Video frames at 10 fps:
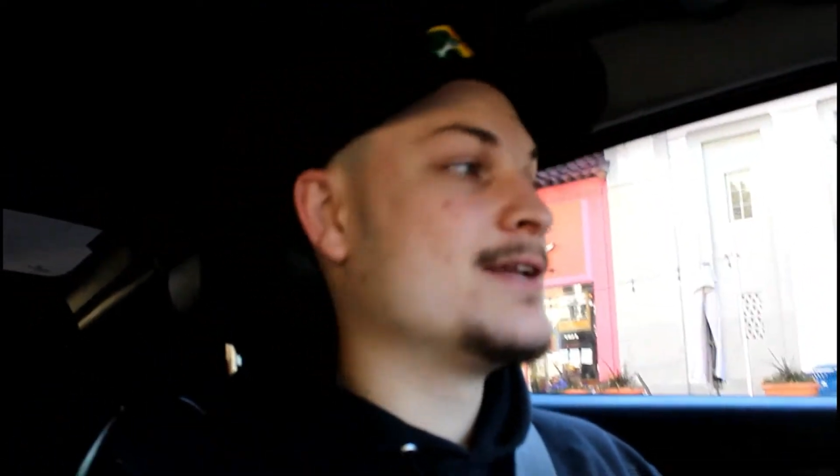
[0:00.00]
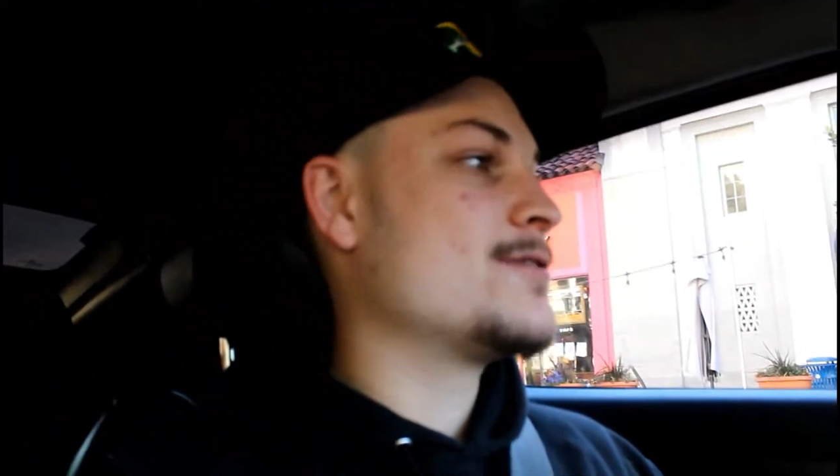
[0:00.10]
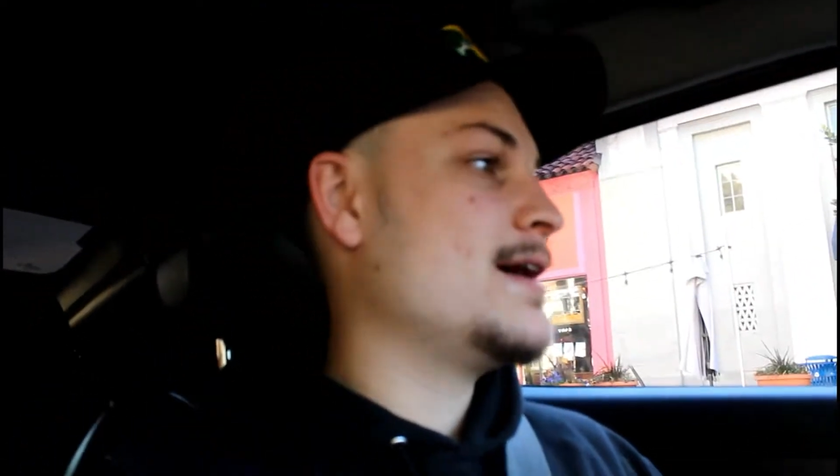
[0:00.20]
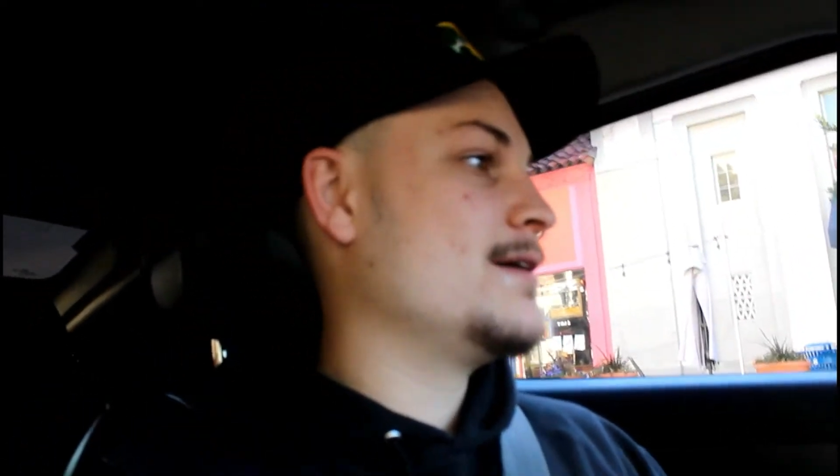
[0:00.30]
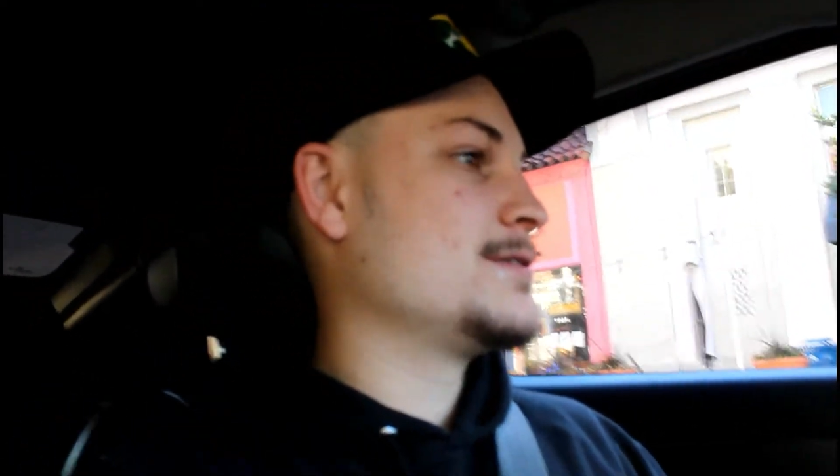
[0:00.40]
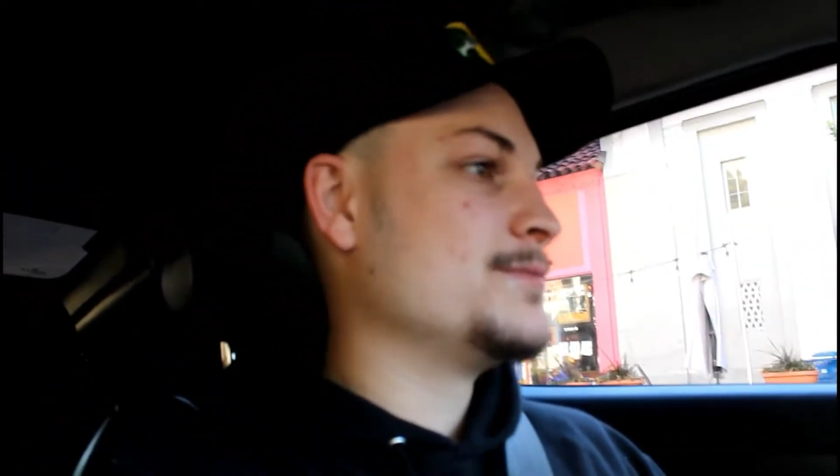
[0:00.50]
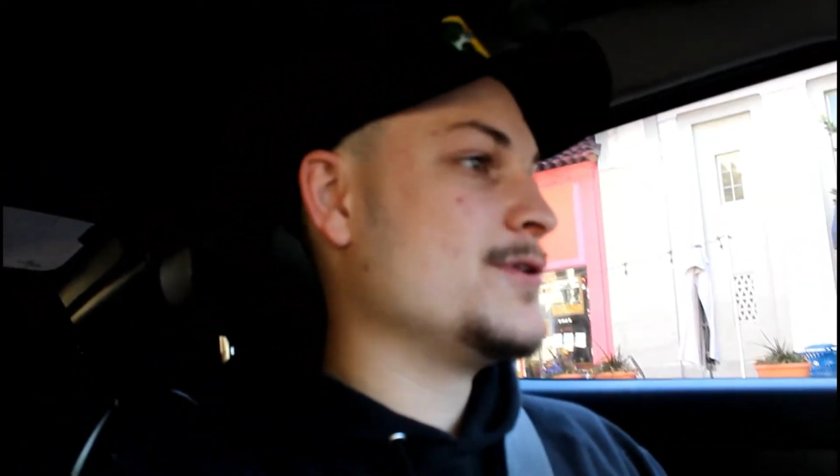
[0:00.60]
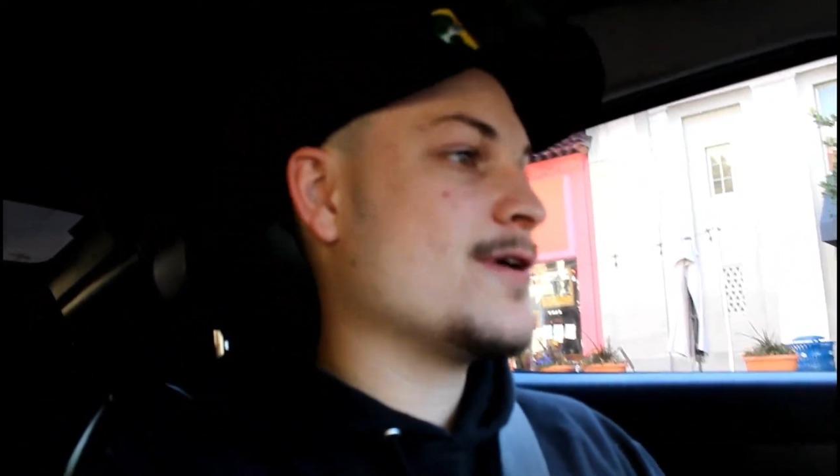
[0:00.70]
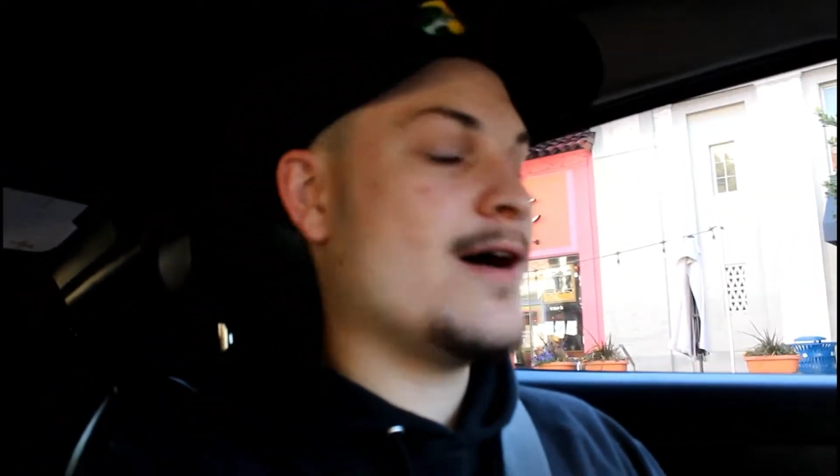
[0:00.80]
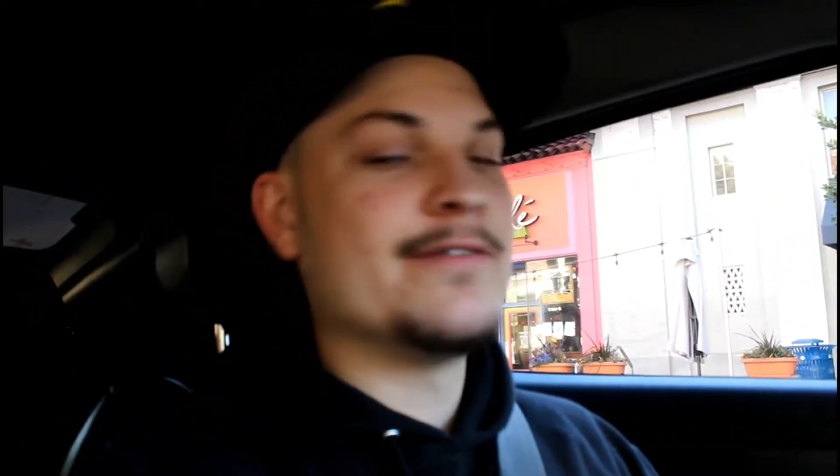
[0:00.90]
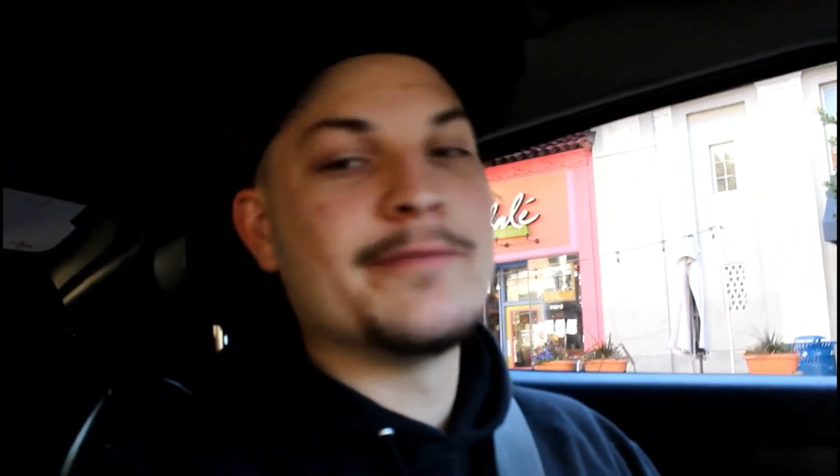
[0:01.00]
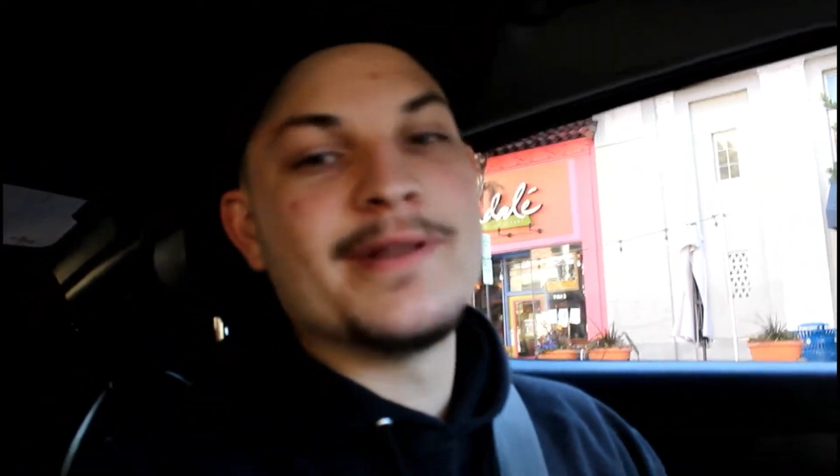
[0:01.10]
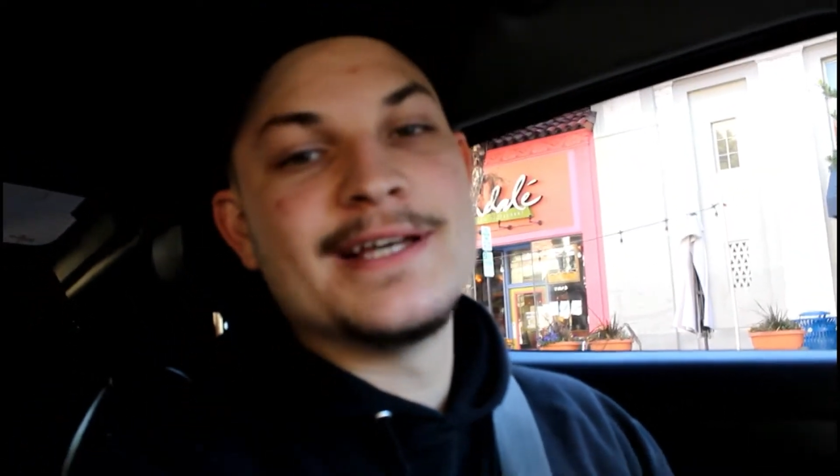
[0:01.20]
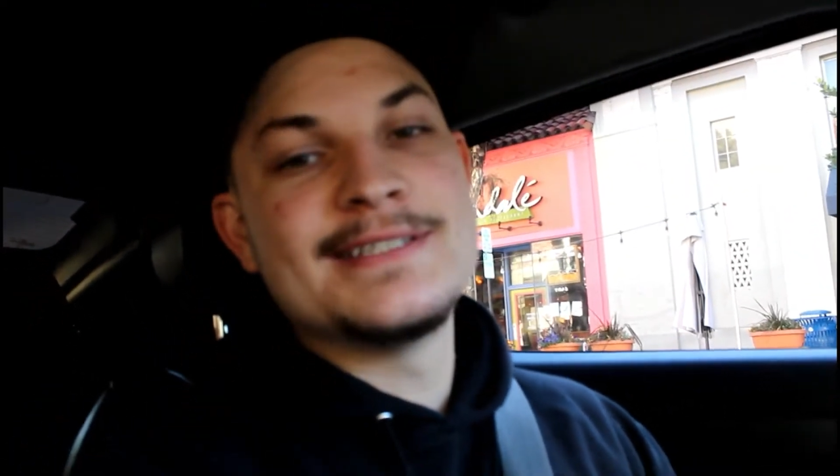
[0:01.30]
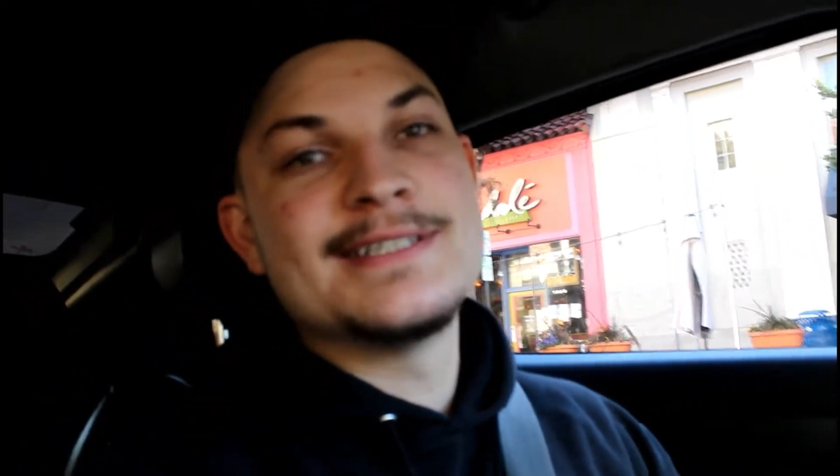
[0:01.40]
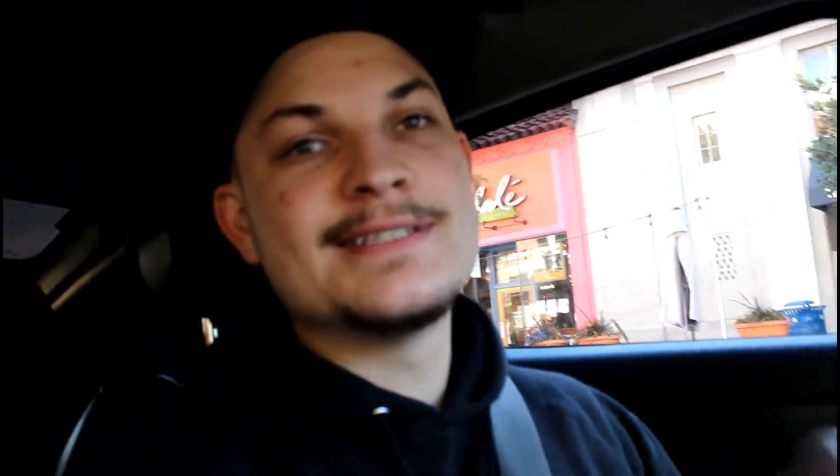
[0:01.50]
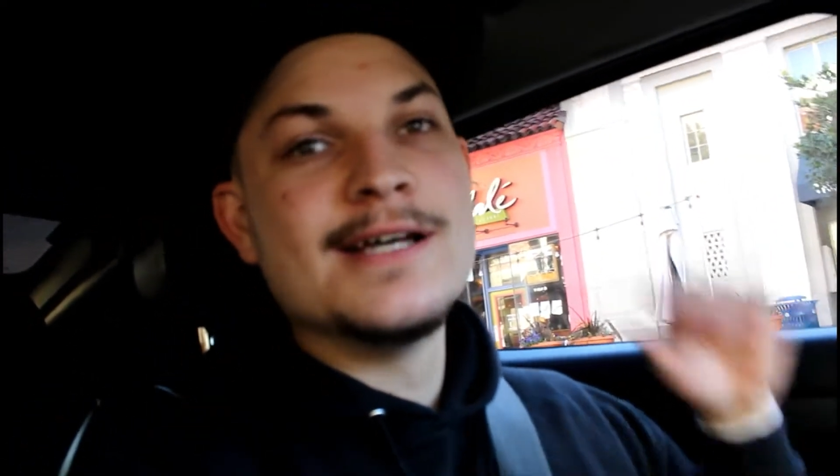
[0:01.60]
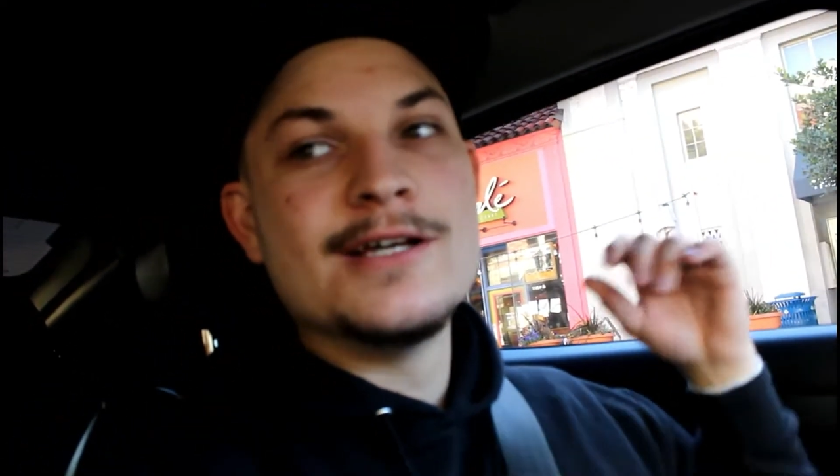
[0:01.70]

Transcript: try out some new coffee places.